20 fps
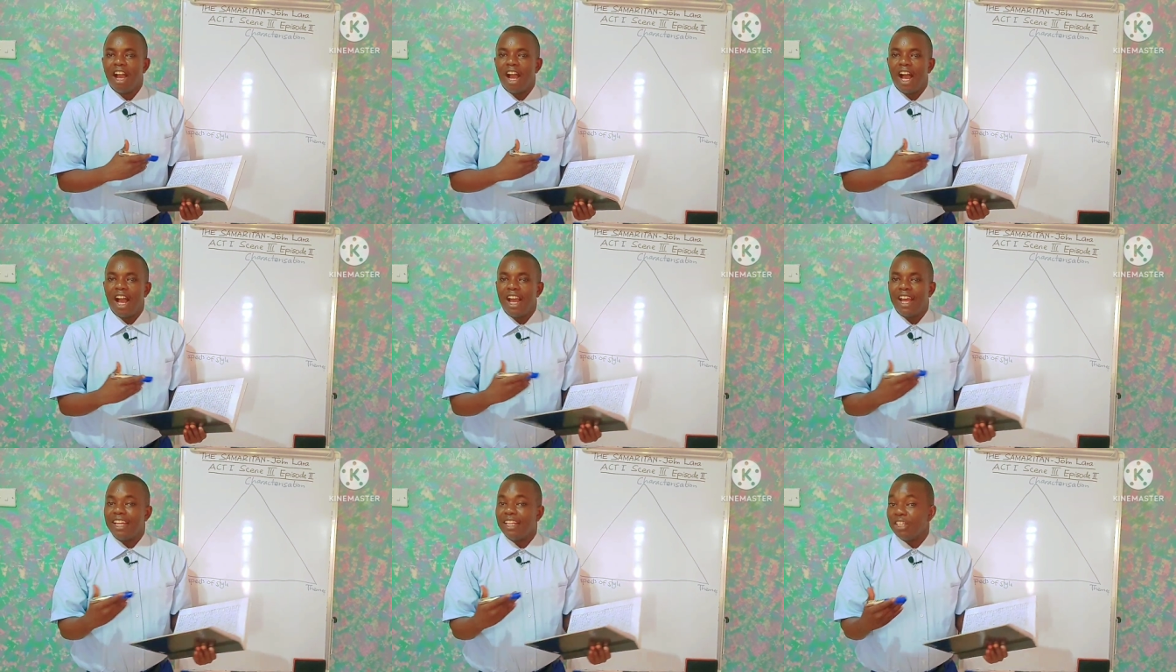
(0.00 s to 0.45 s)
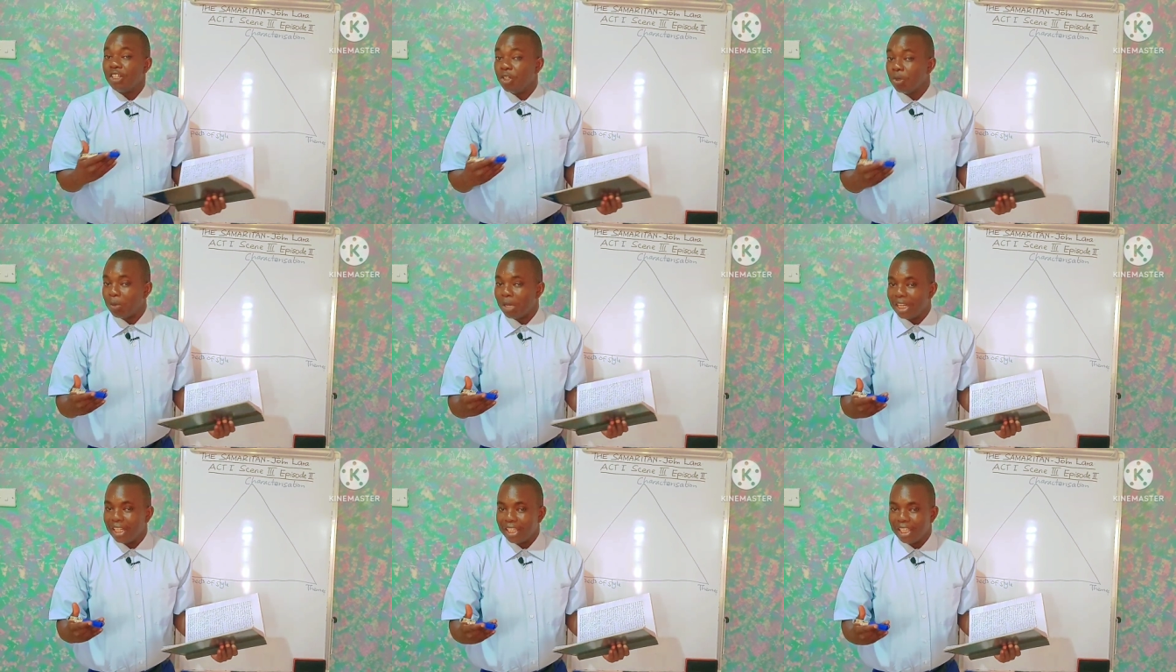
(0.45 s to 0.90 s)
I
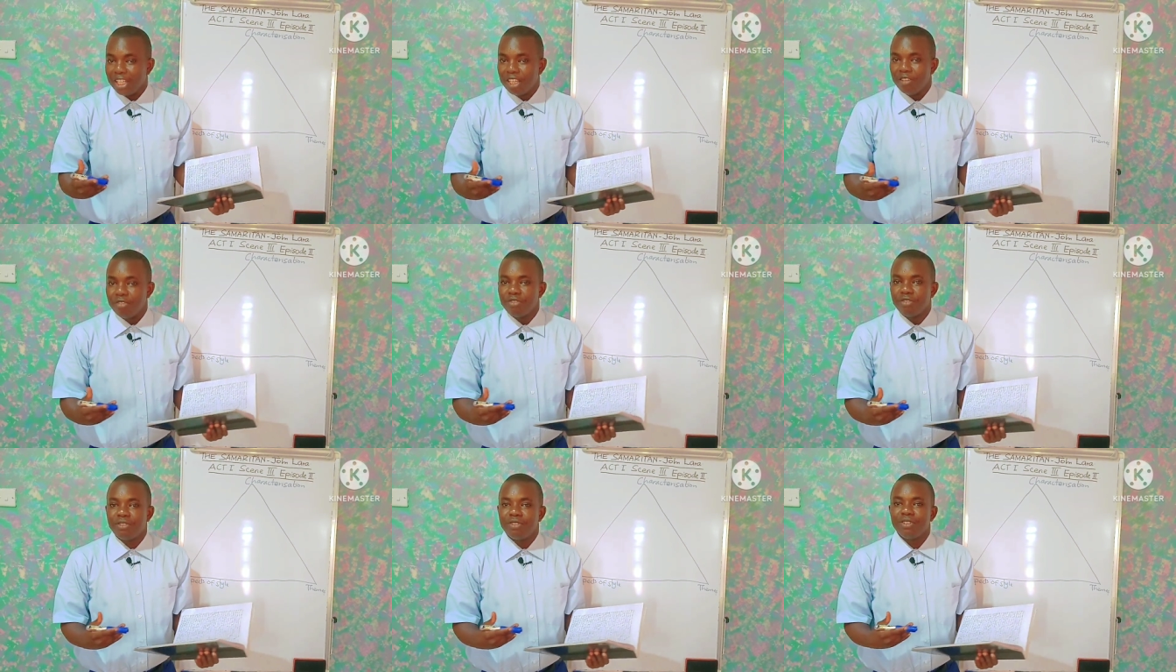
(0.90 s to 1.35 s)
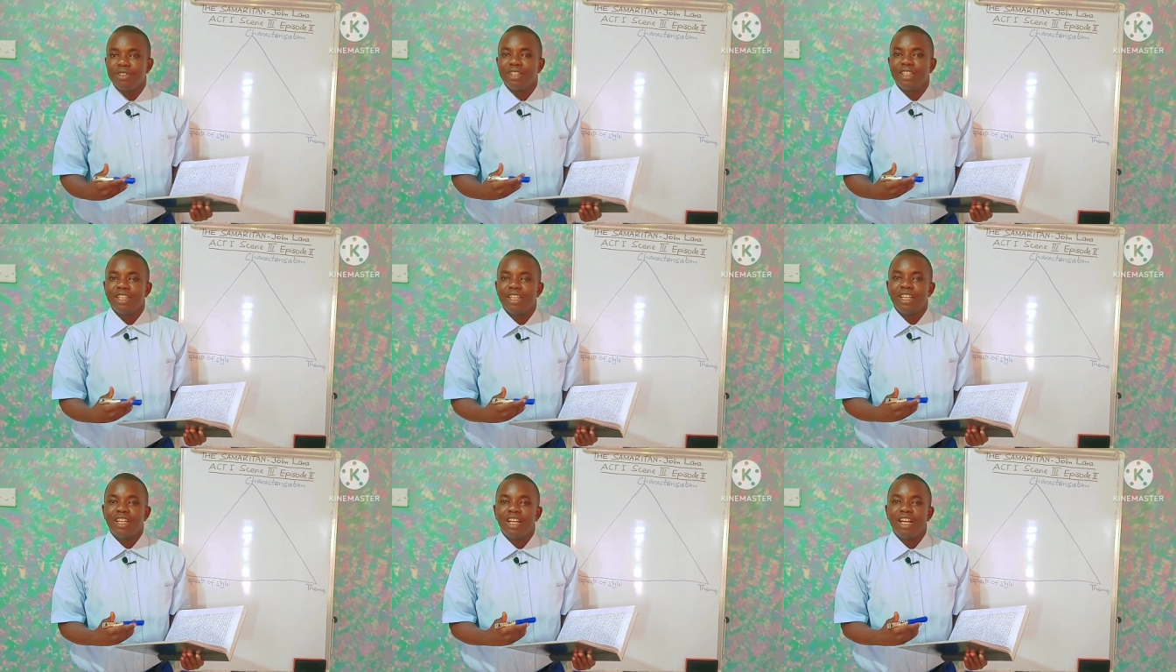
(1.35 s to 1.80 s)
normally give
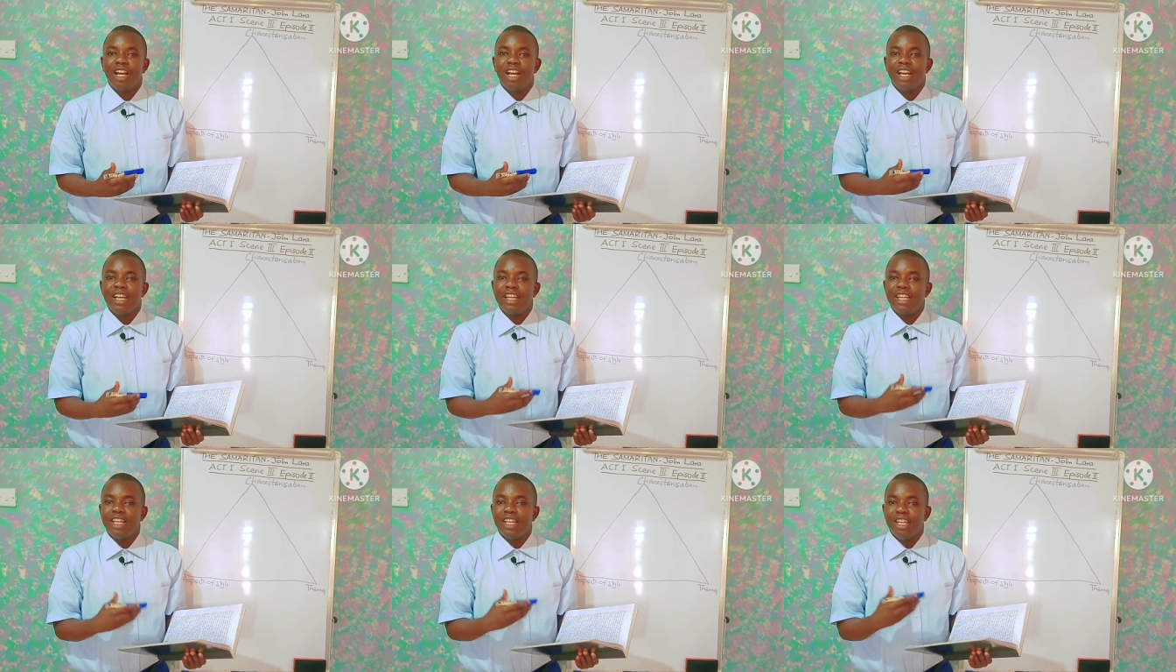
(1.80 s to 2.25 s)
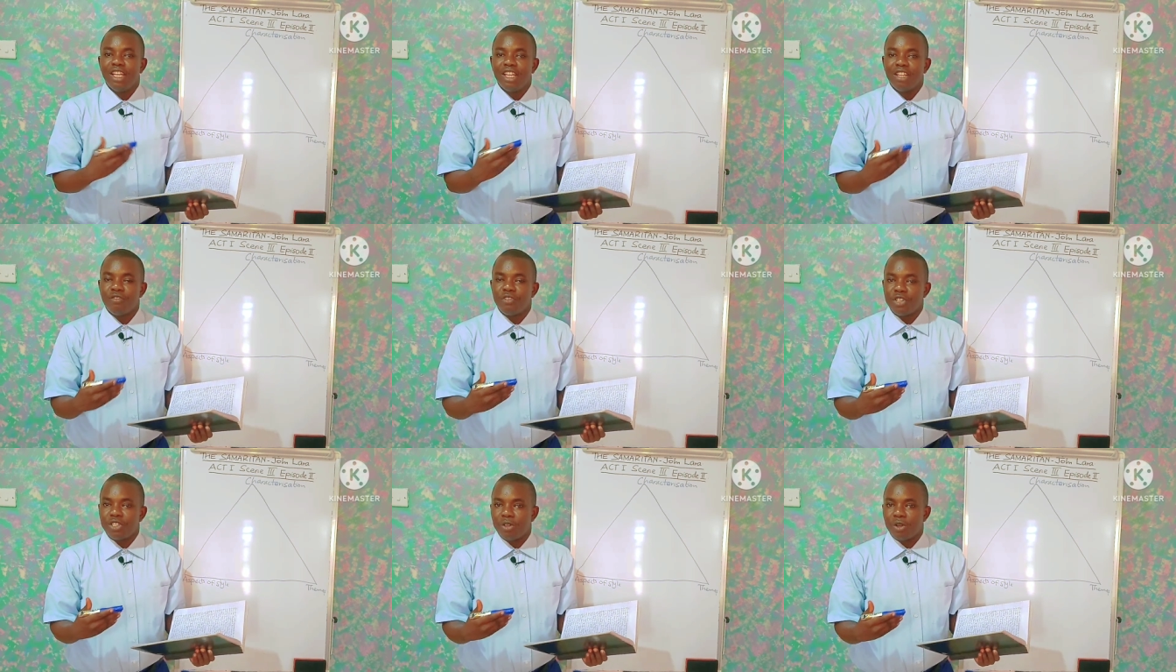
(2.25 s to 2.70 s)

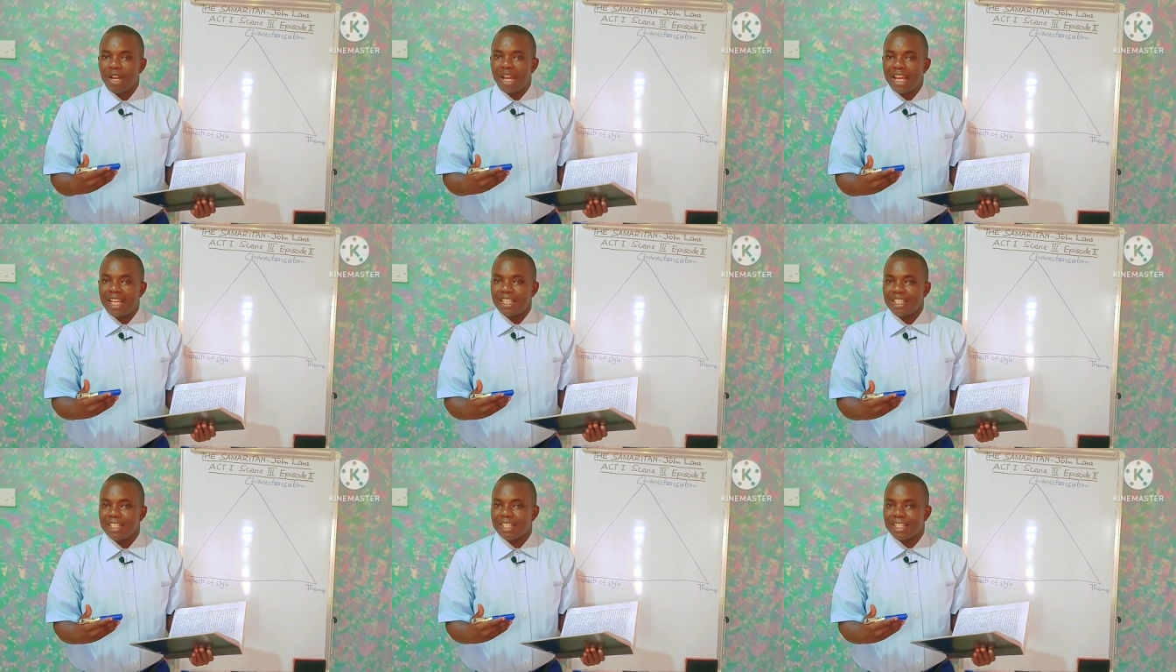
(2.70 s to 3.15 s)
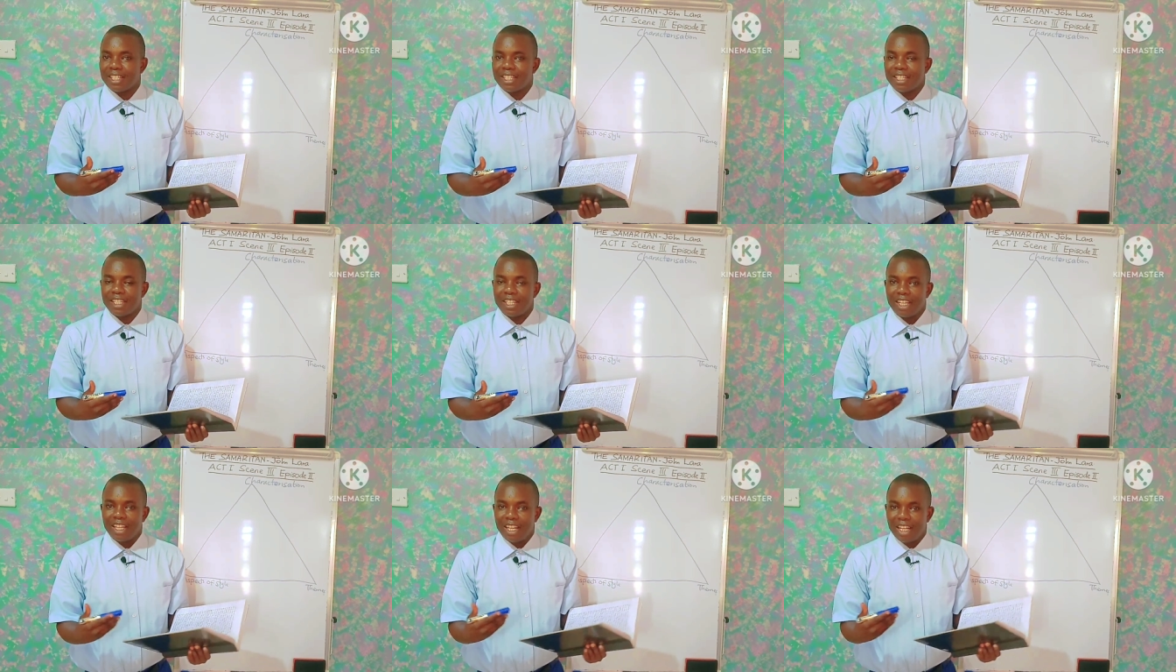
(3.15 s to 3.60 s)

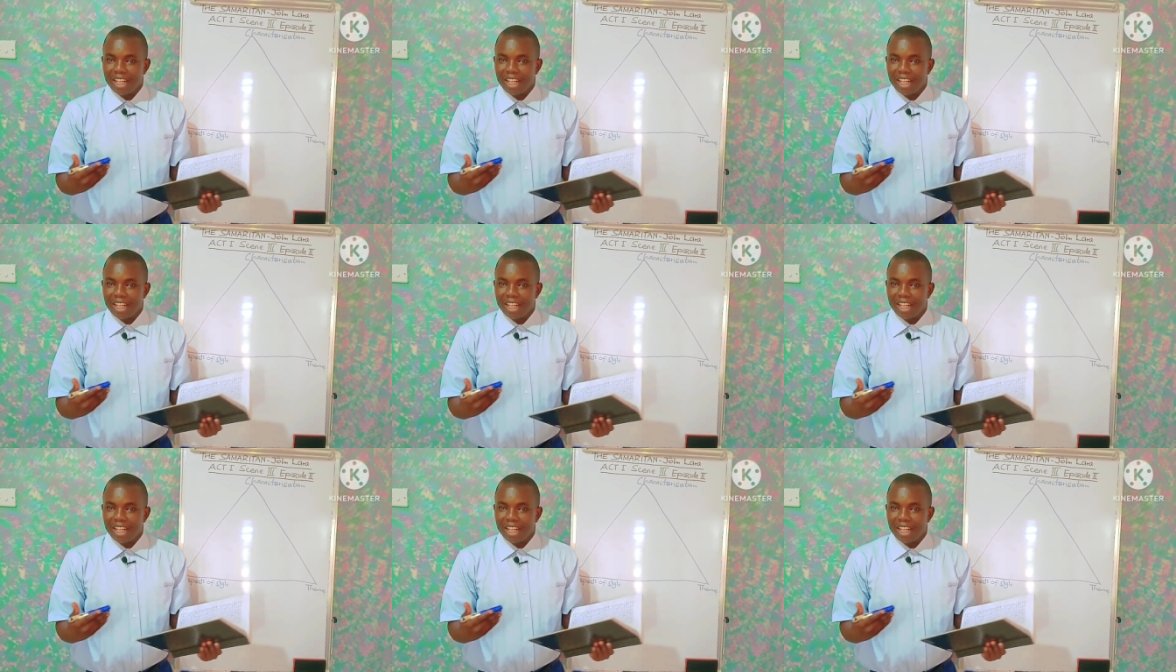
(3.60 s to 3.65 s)
individualized